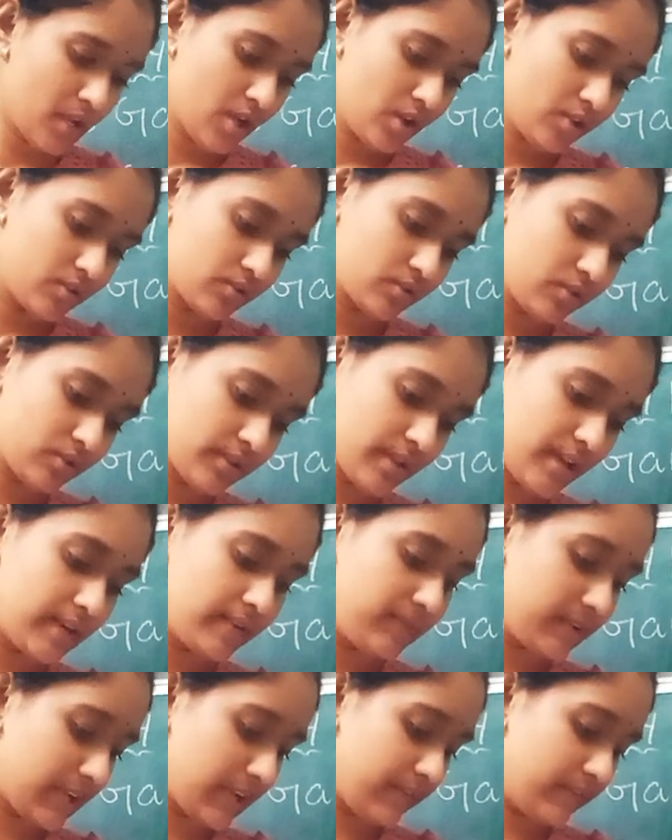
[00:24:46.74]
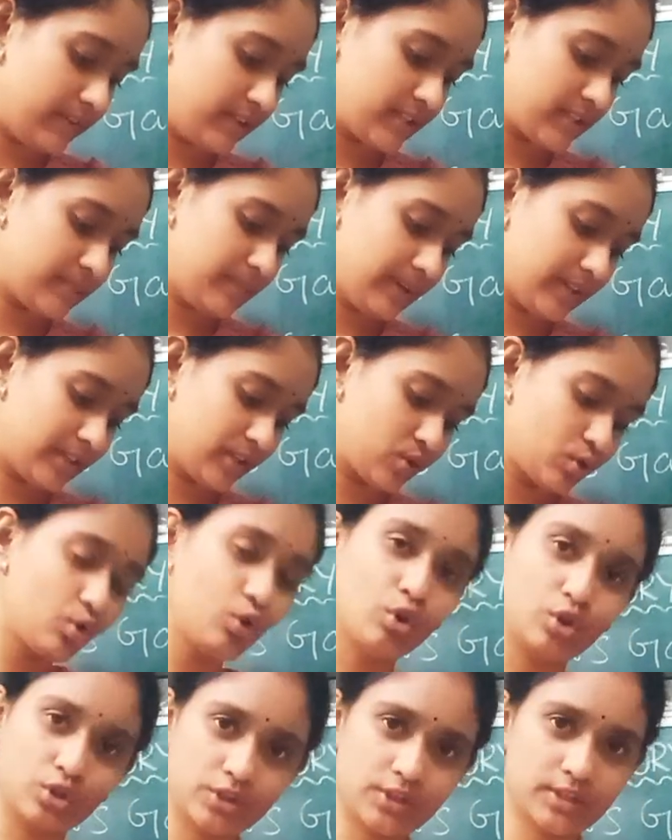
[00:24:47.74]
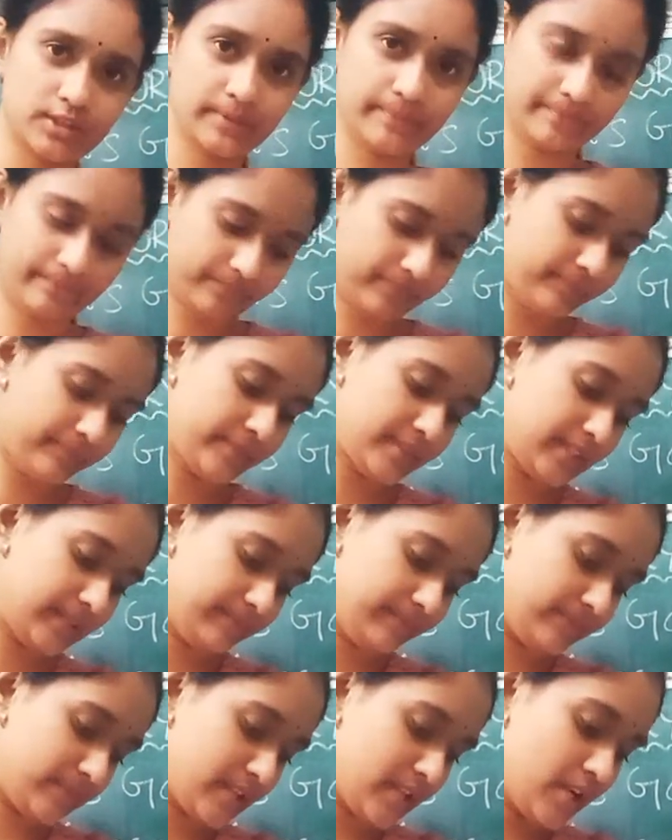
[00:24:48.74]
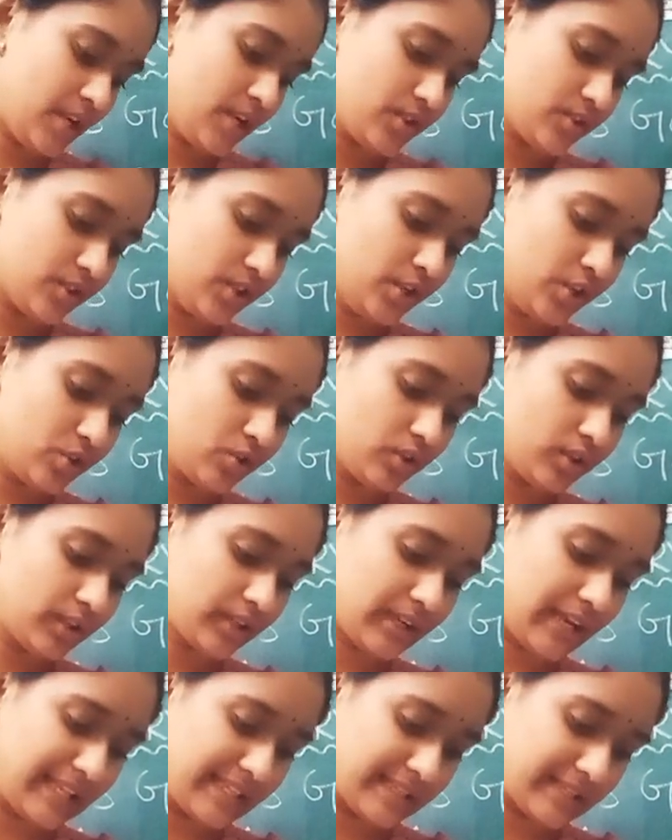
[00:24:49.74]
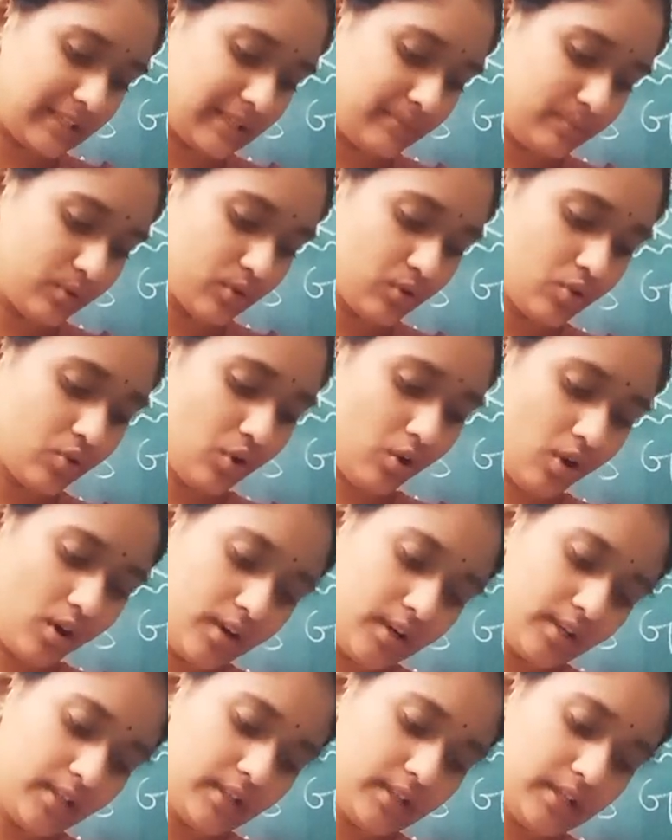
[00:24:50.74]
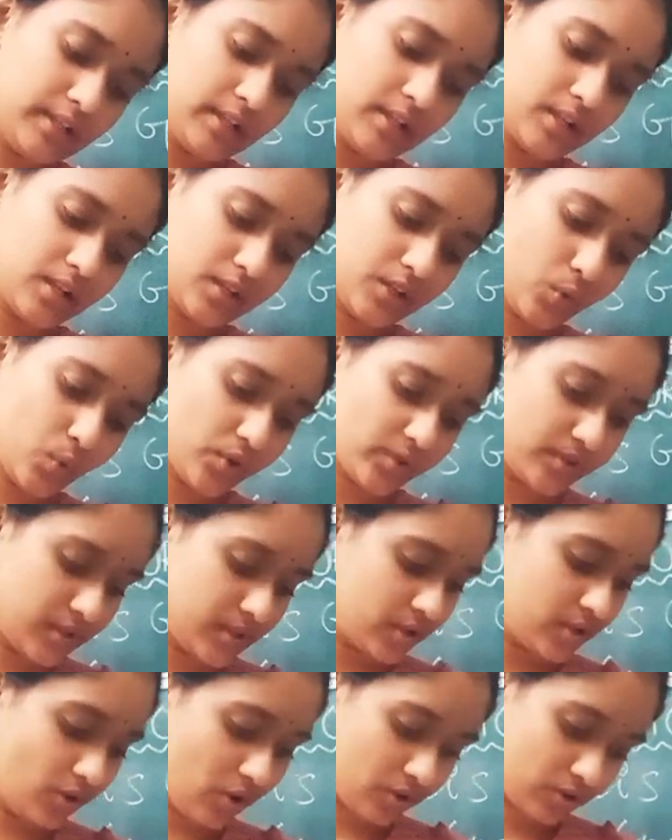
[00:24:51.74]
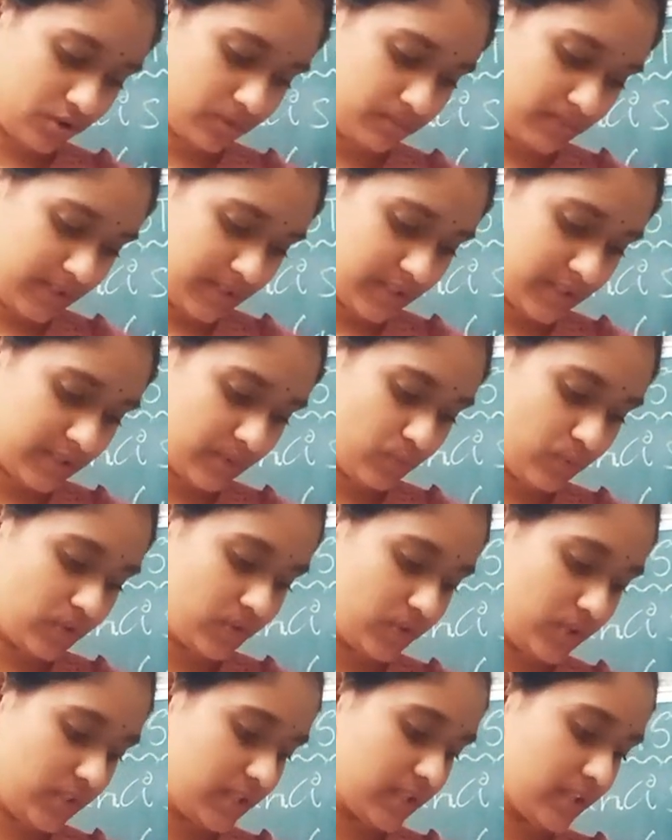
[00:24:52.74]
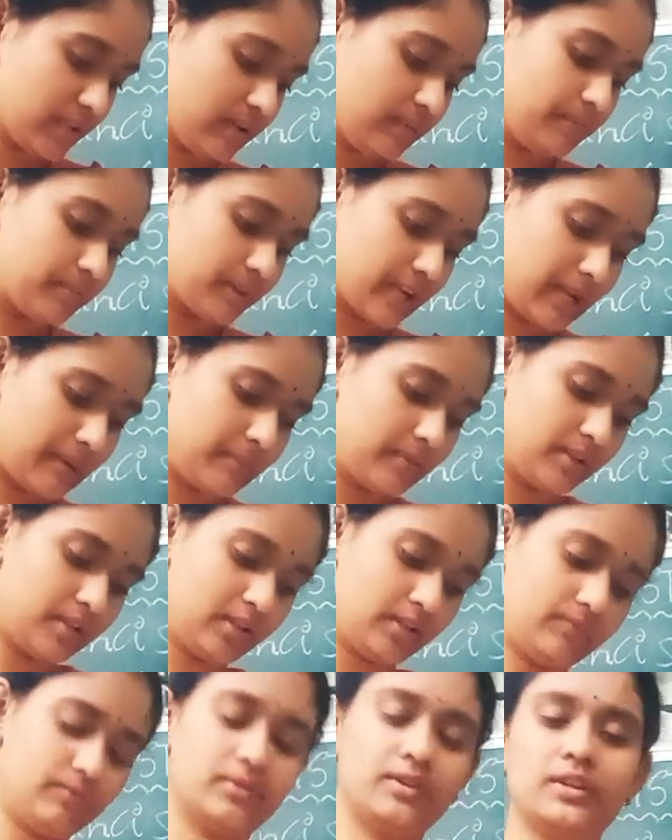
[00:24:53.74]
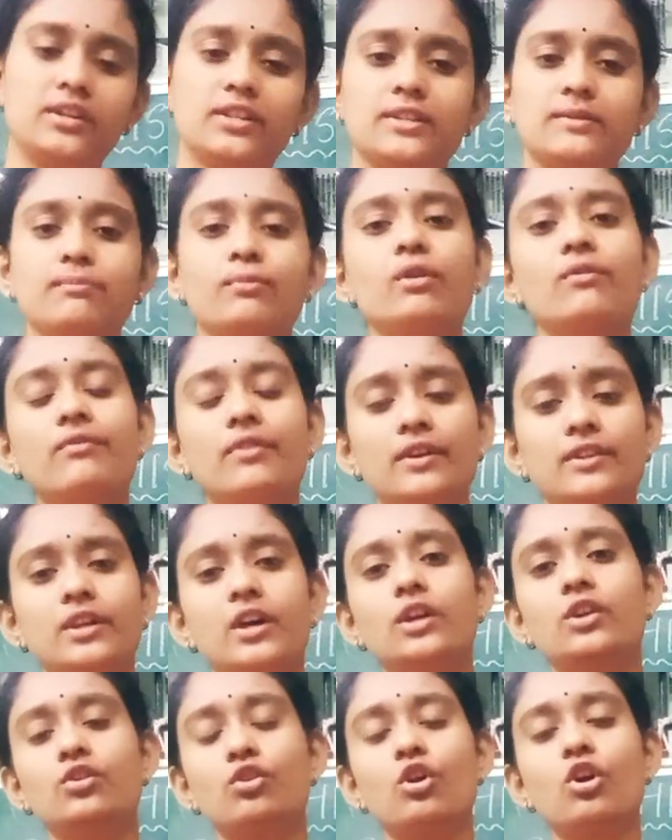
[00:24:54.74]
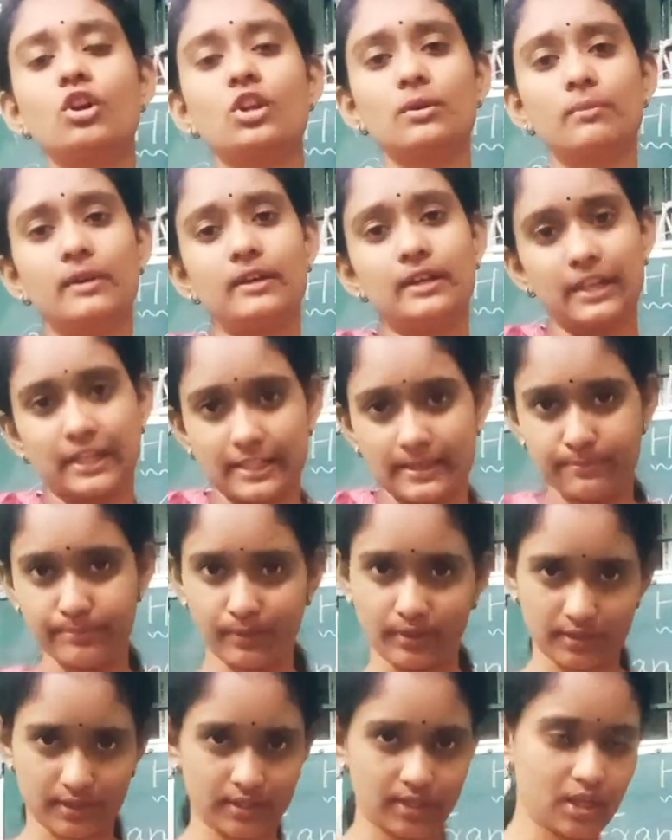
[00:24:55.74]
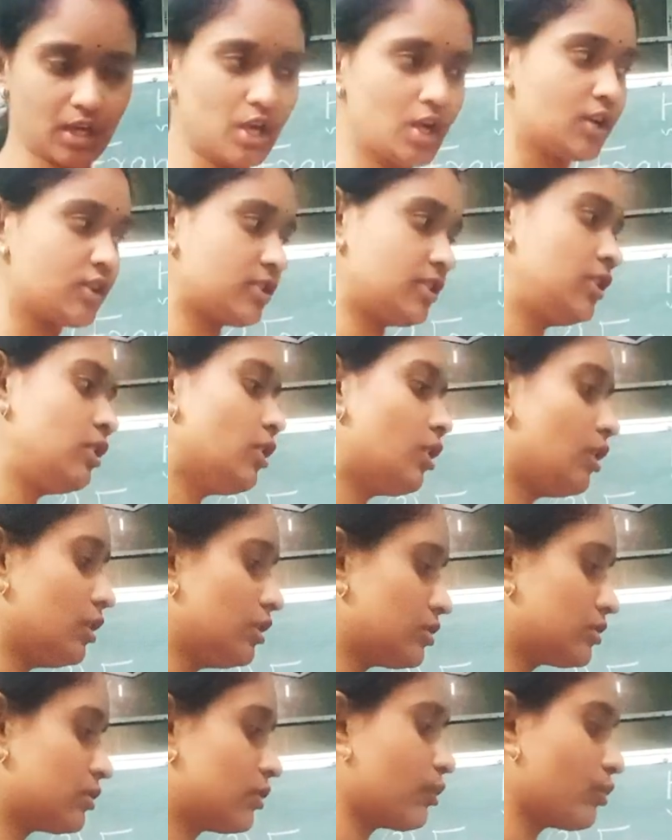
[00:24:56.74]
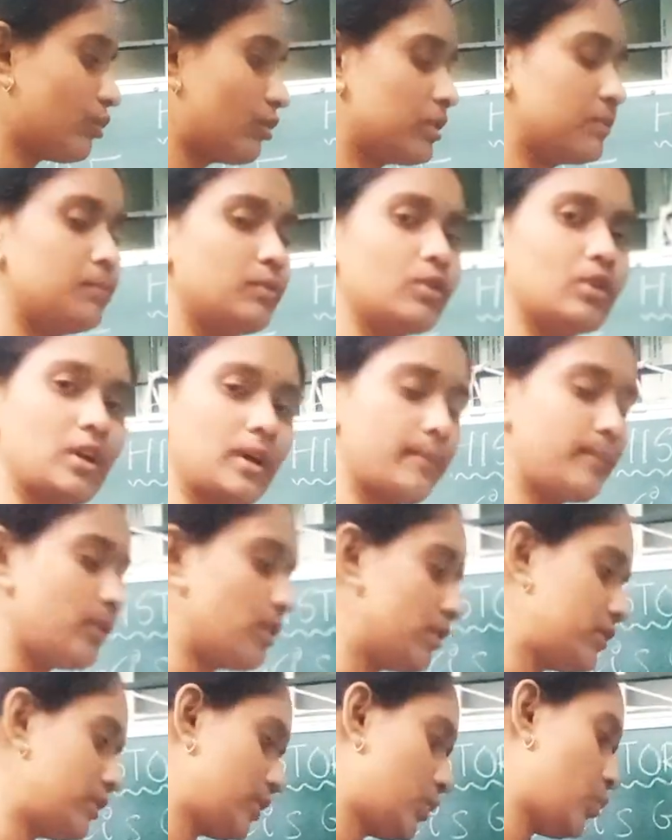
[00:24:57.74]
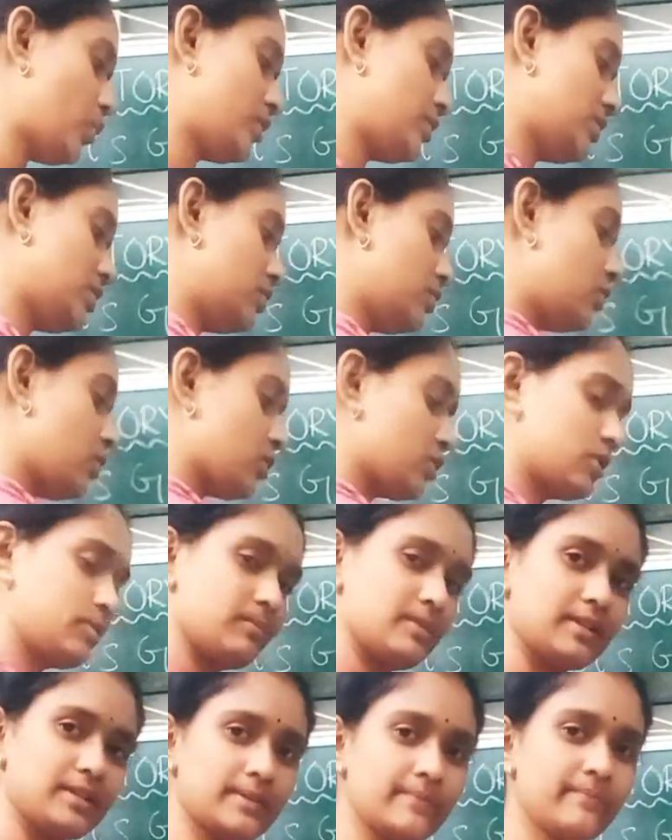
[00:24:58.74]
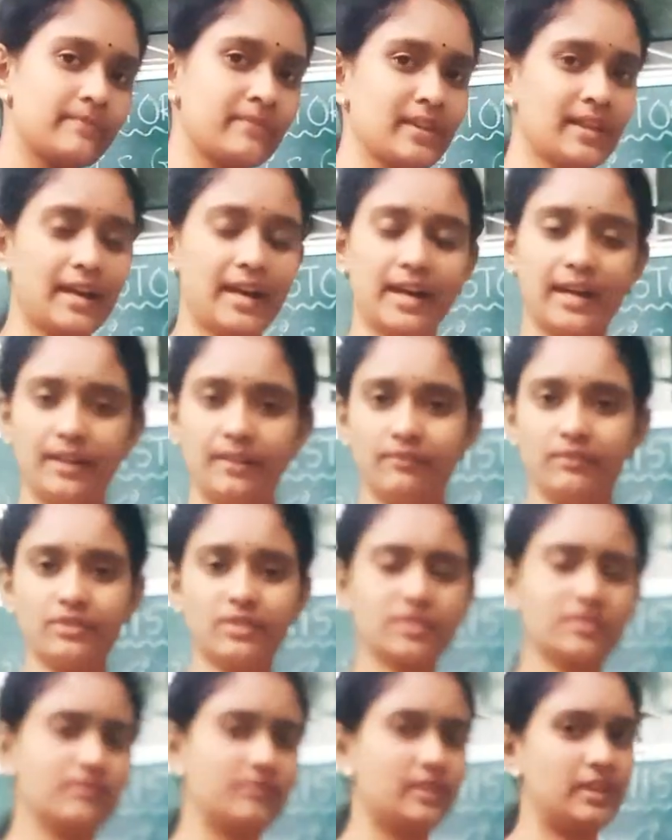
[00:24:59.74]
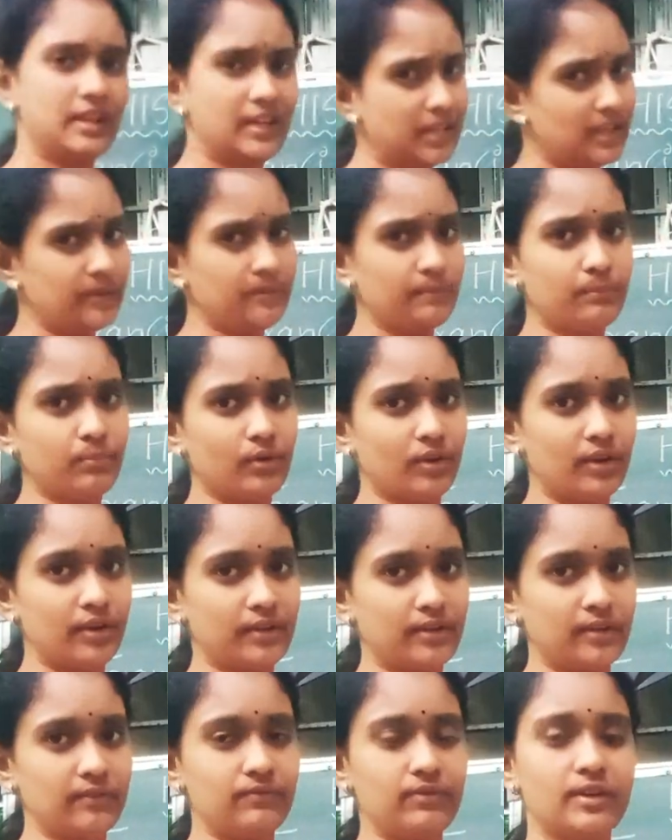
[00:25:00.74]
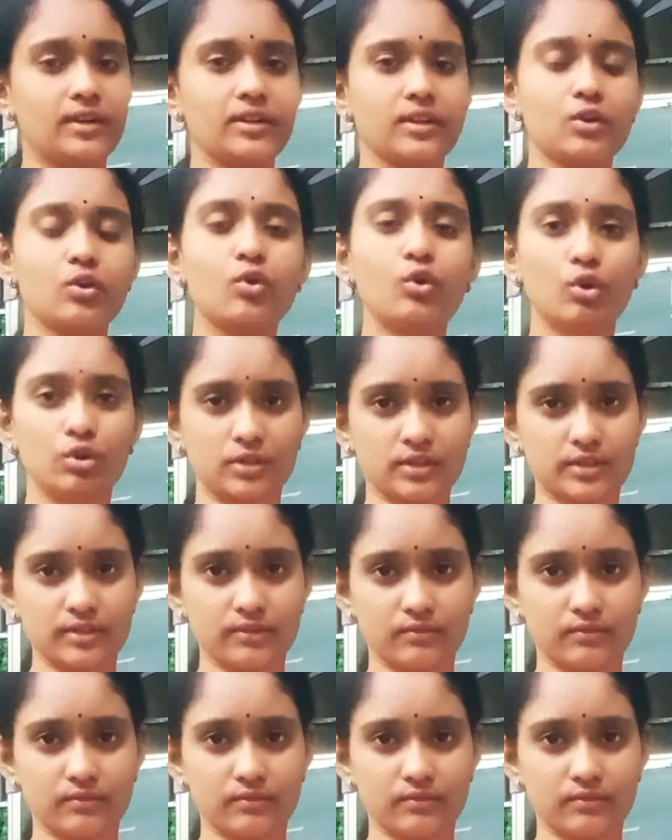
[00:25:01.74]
So scientific evidence by the courts. See, so he wrote a classical book called Question Documents, which is a primary reference book for the document experts. So he also wrote book about the question documents, and which is very important for the courts,